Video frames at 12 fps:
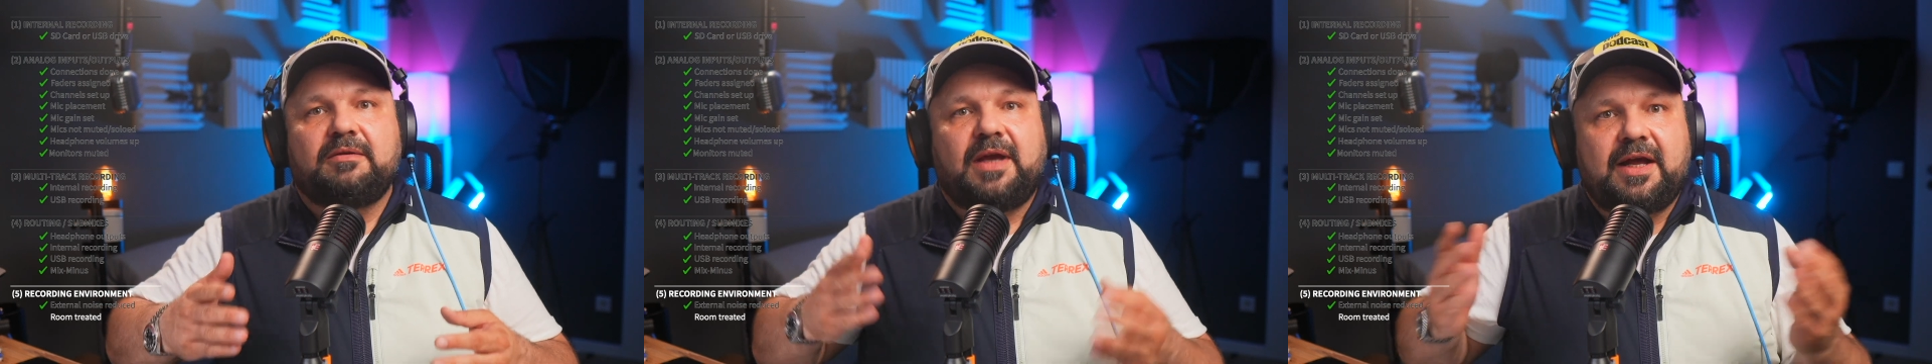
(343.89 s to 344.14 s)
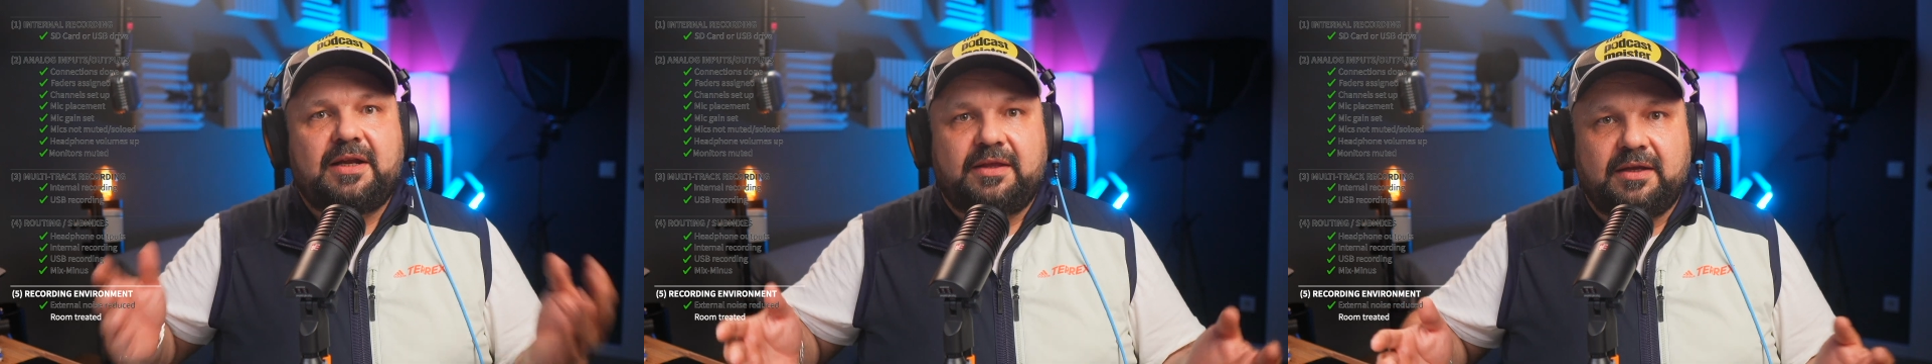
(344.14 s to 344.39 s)

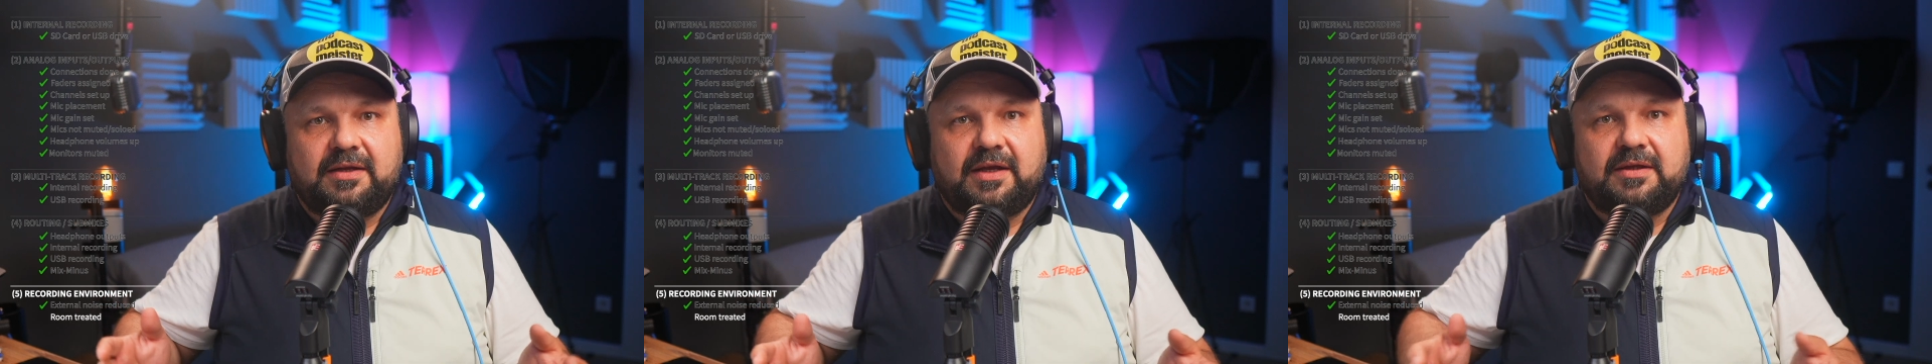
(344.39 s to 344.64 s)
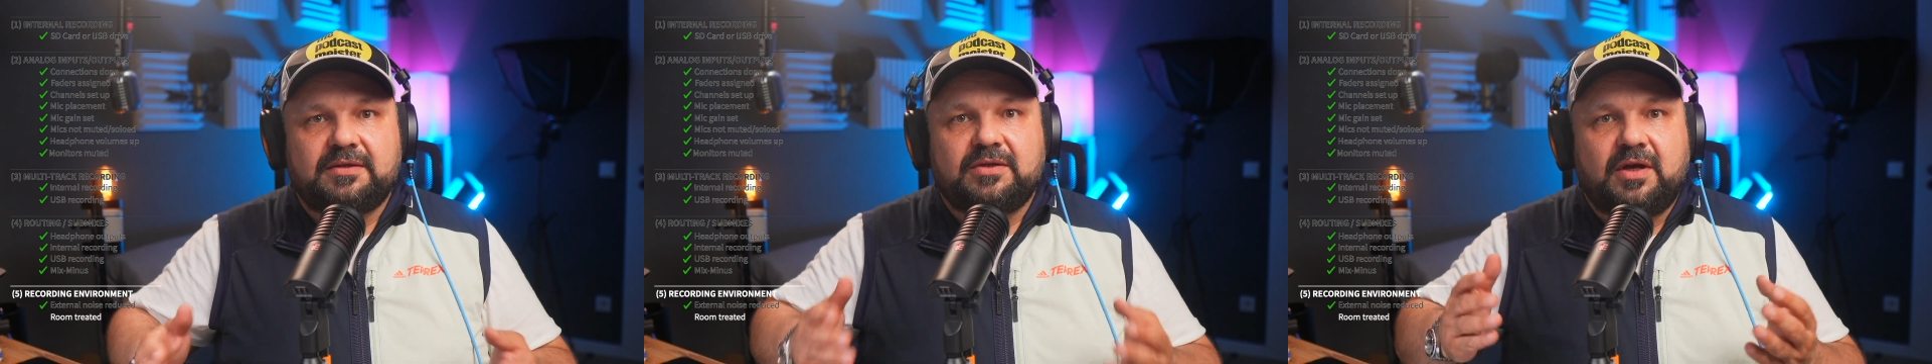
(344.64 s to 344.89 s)
anything that
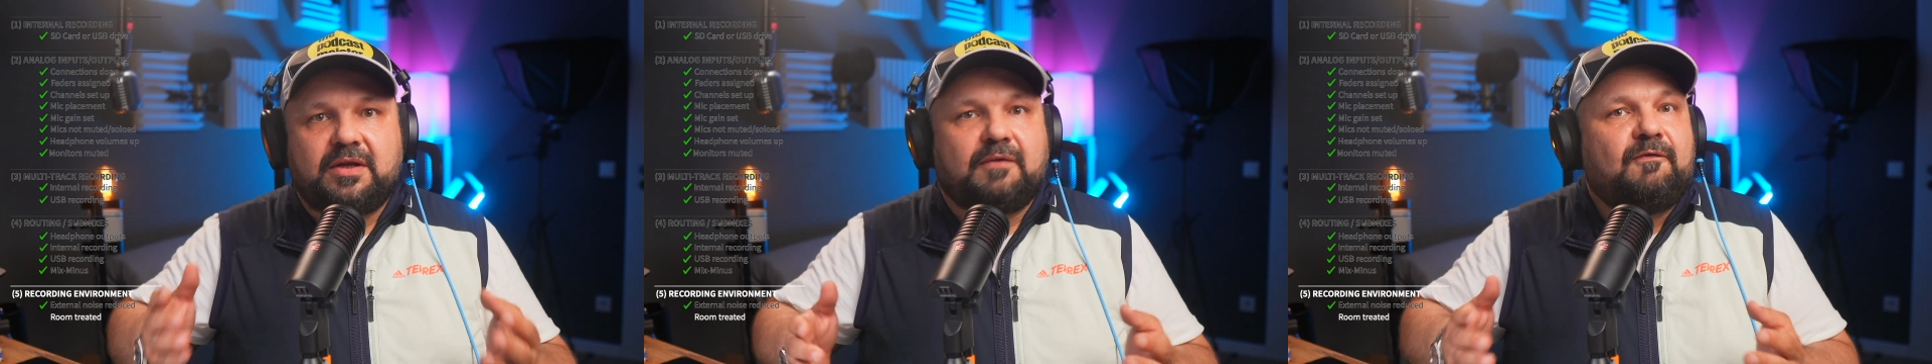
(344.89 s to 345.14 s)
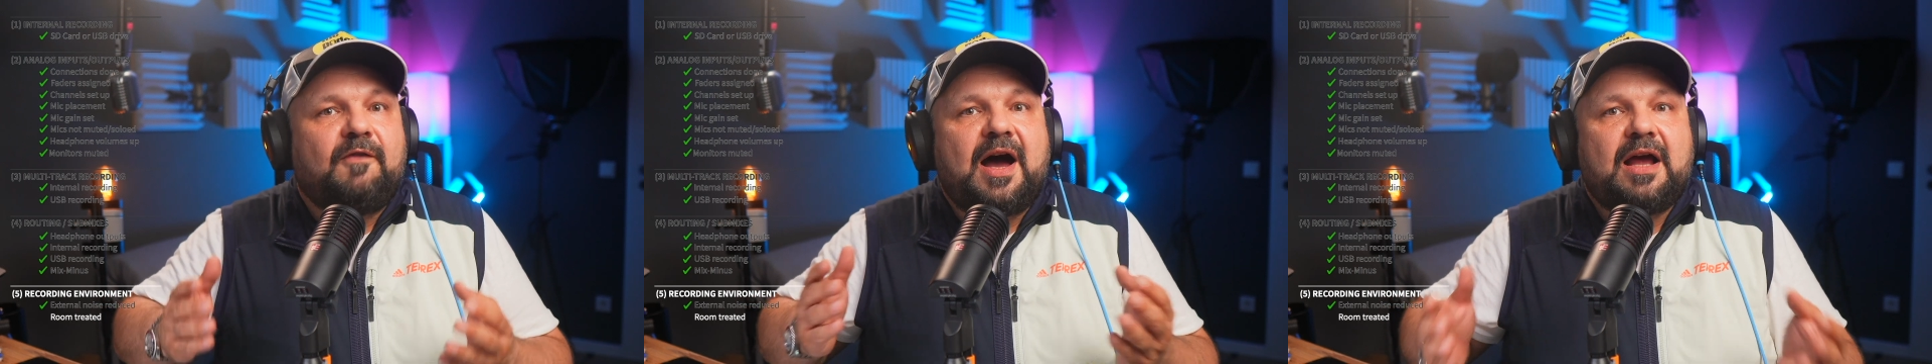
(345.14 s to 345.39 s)
is not a
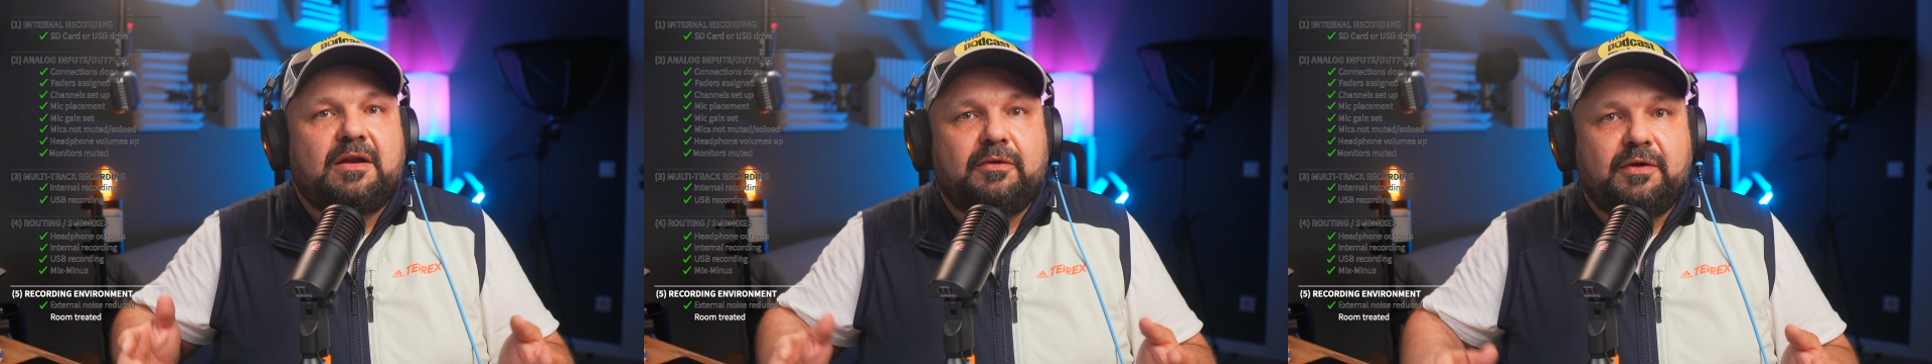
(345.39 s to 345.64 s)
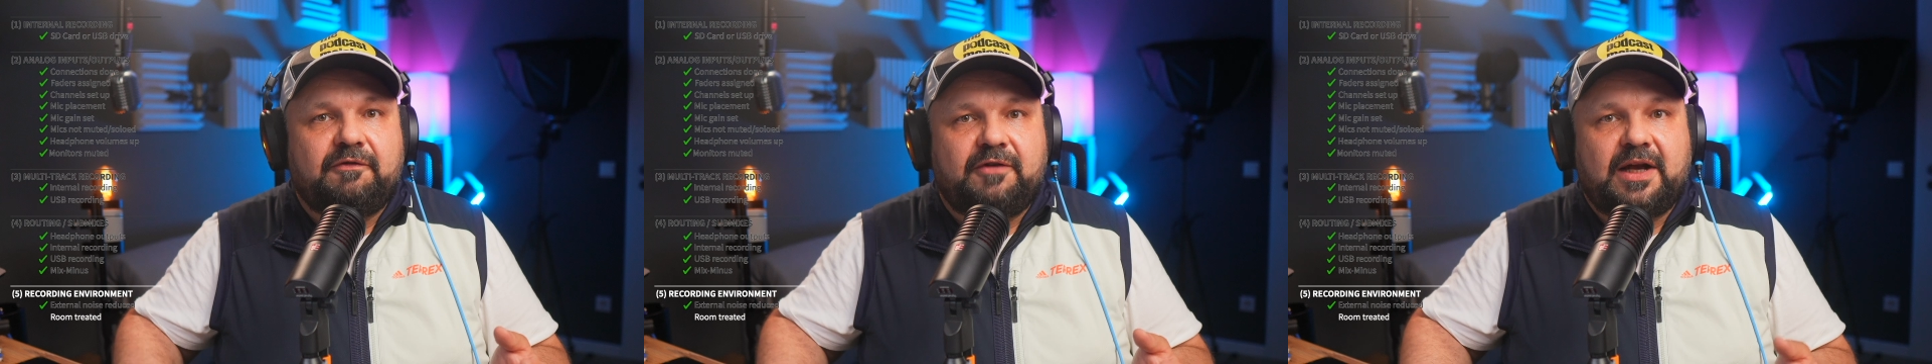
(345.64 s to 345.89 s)
wildly
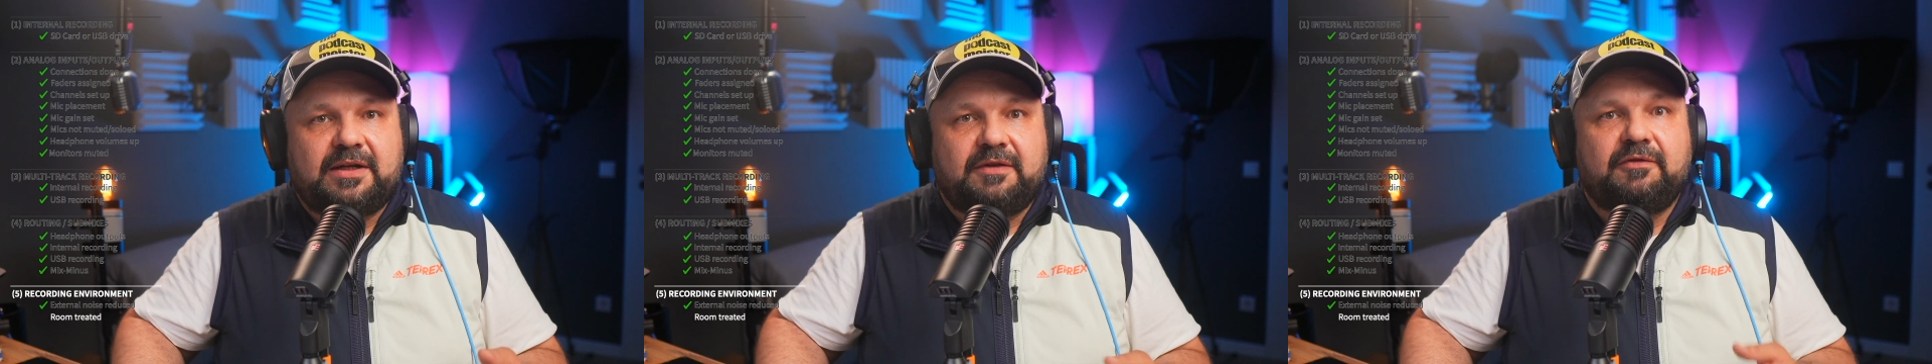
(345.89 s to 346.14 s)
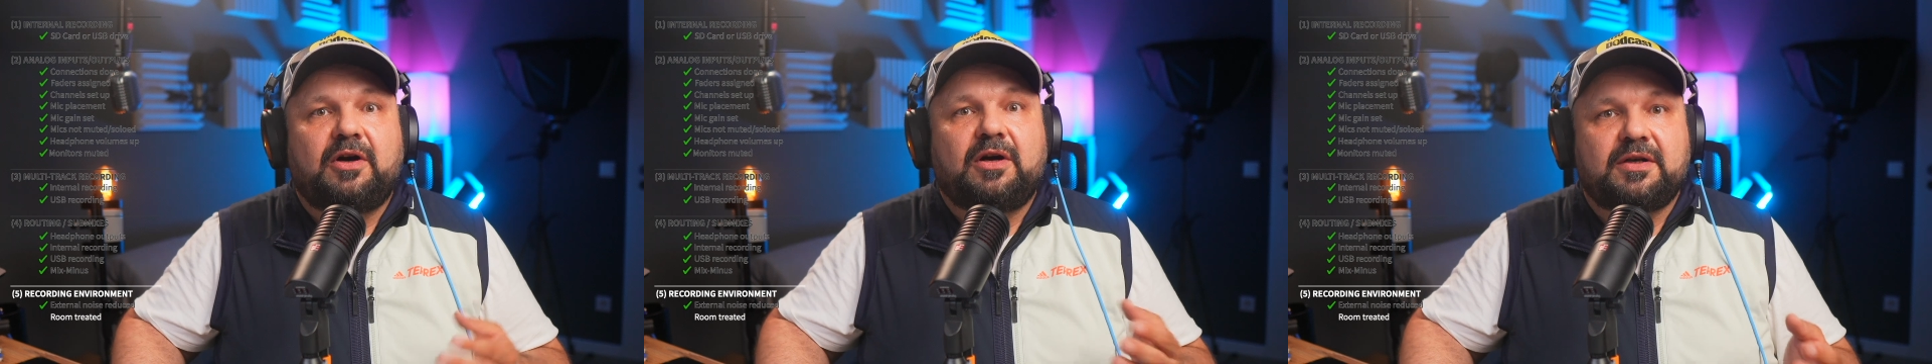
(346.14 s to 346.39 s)

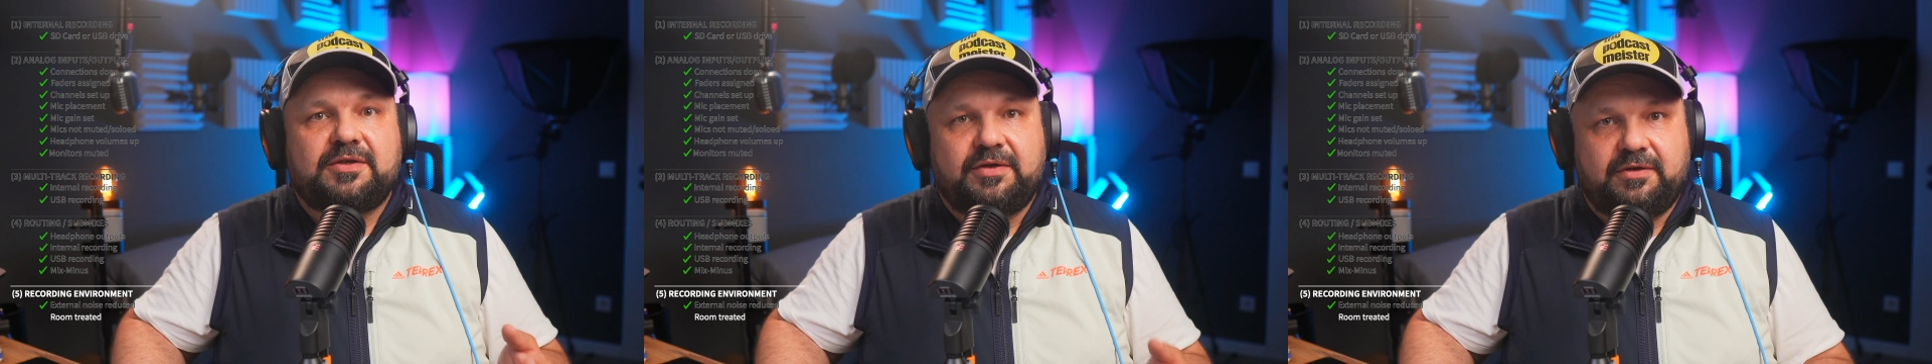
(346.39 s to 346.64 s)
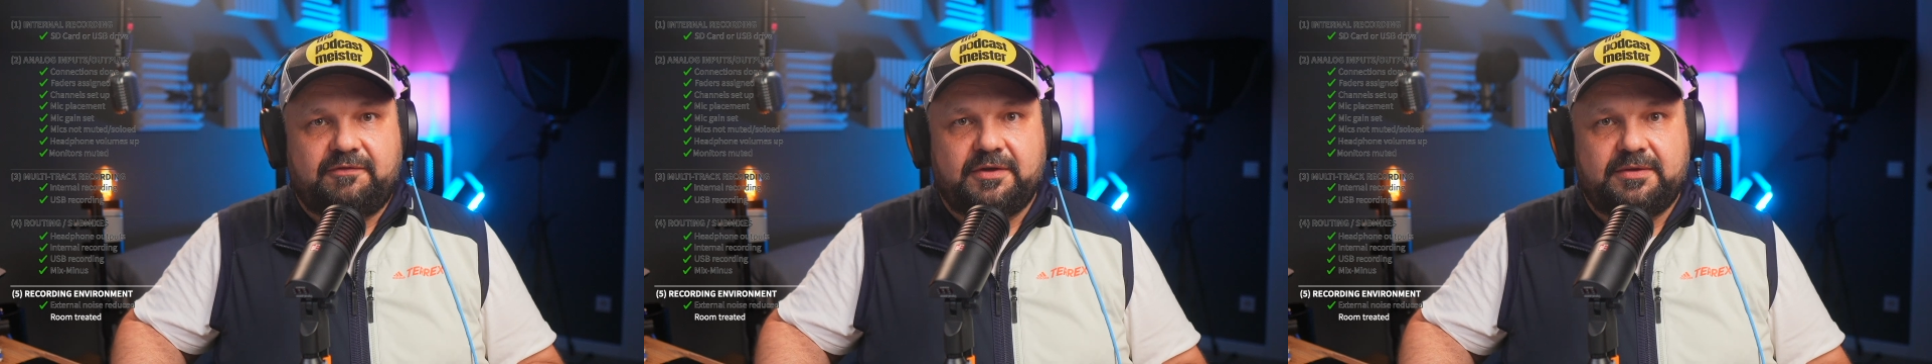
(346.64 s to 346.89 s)
reflective hard
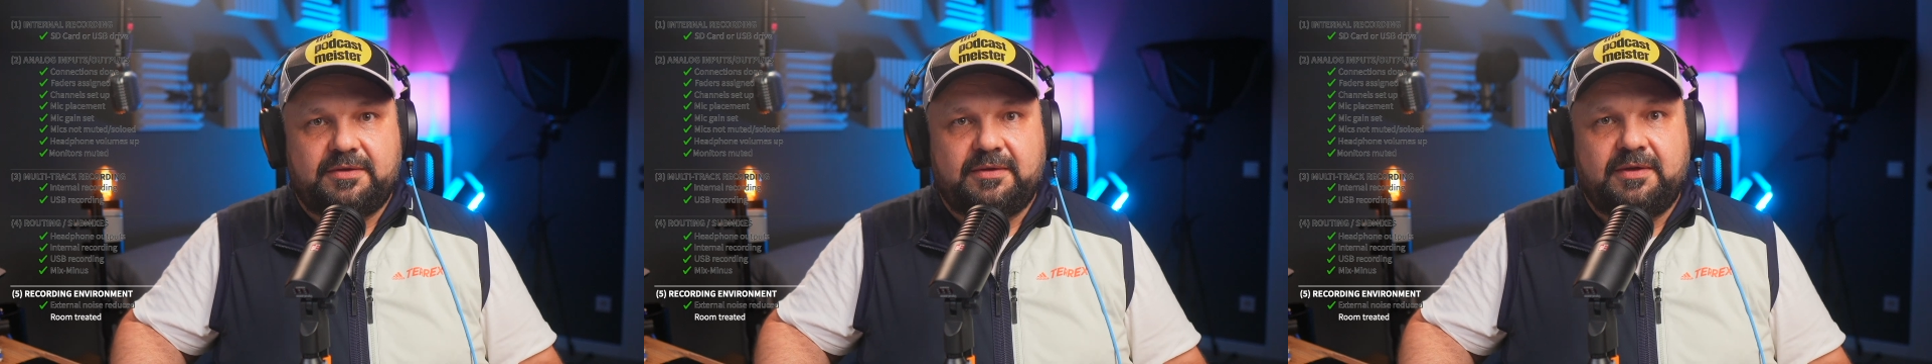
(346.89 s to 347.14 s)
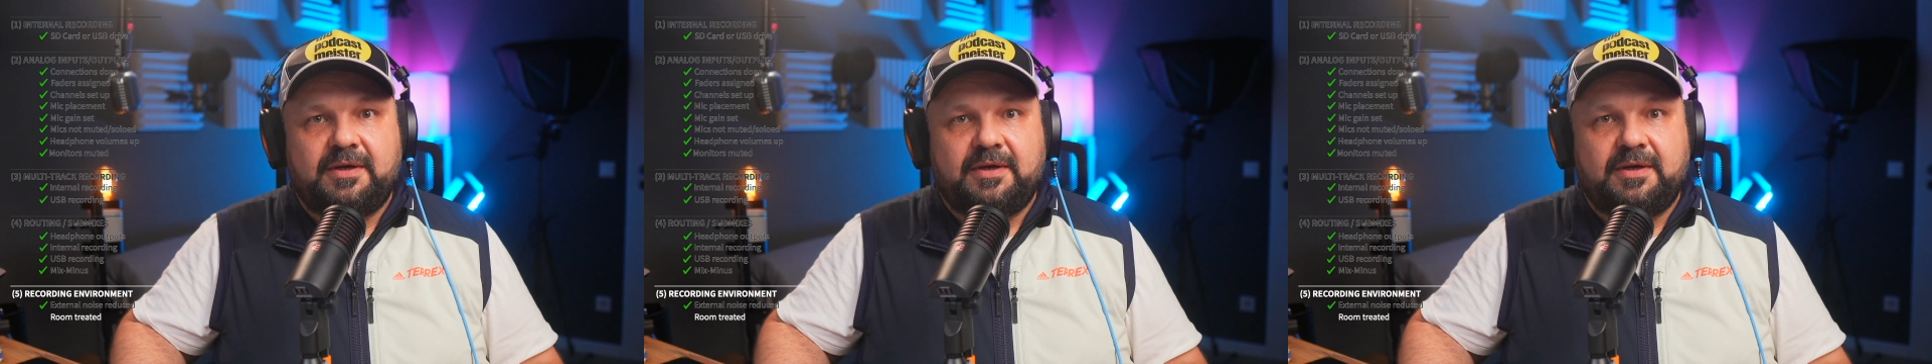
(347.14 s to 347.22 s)
surface.